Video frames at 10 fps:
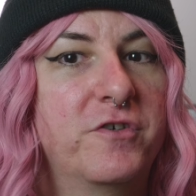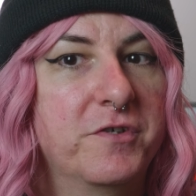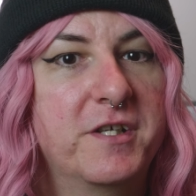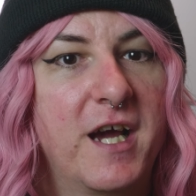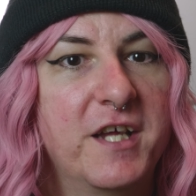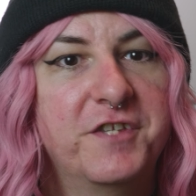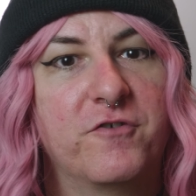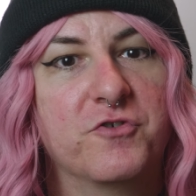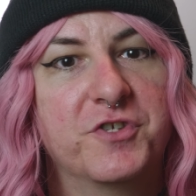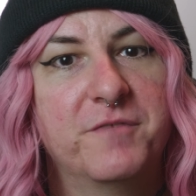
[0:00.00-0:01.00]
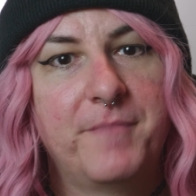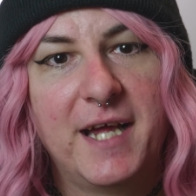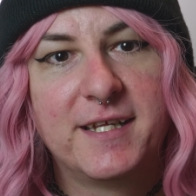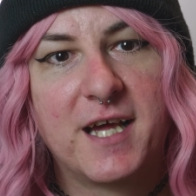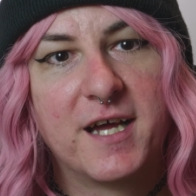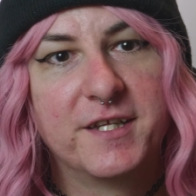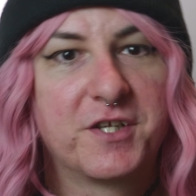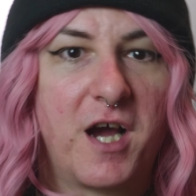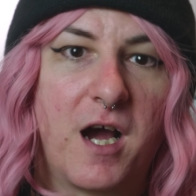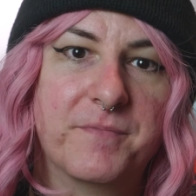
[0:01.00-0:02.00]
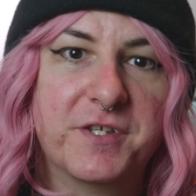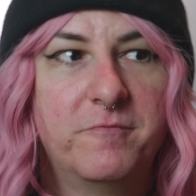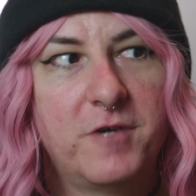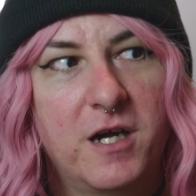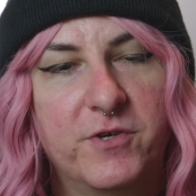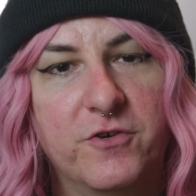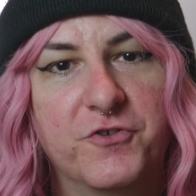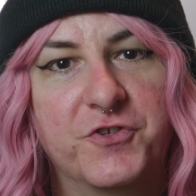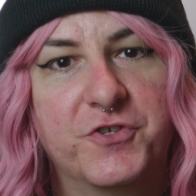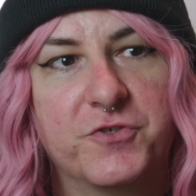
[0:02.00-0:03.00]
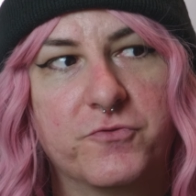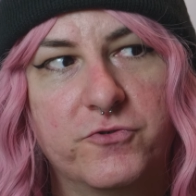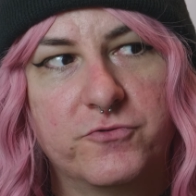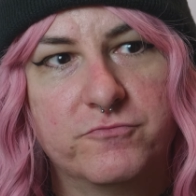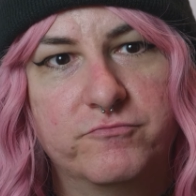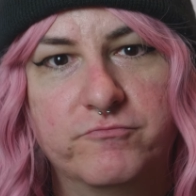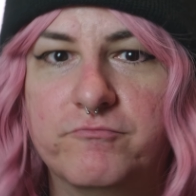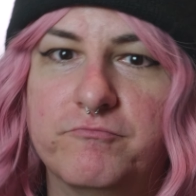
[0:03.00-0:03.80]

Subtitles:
of good guys versus bad guys, cops and robbers, or